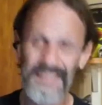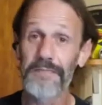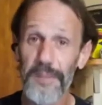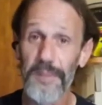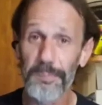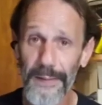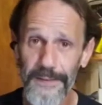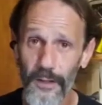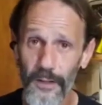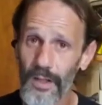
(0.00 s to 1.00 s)
Stephen
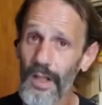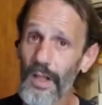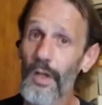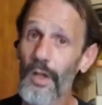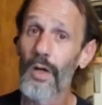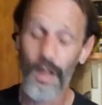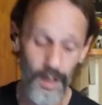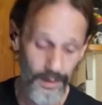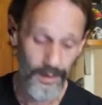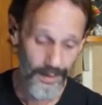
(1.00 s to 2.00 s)
Baker.
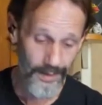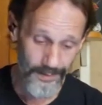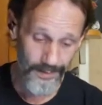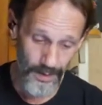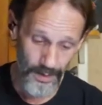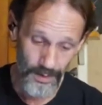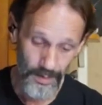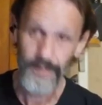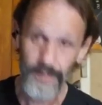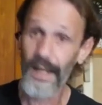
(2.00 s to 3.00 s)
And
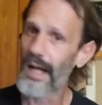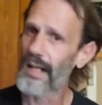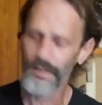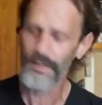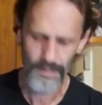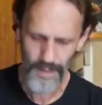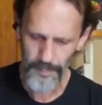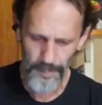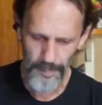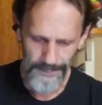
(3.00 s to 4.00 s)
I
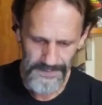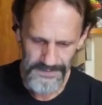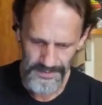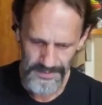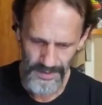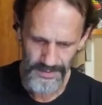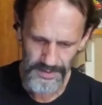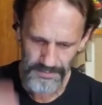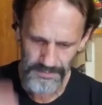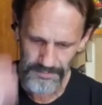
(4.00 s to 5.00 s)
love him to pieces.
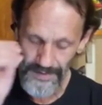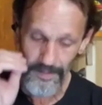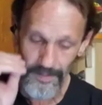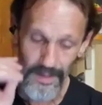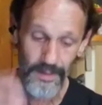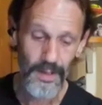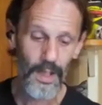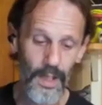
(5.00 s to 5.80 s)
Such a fine man.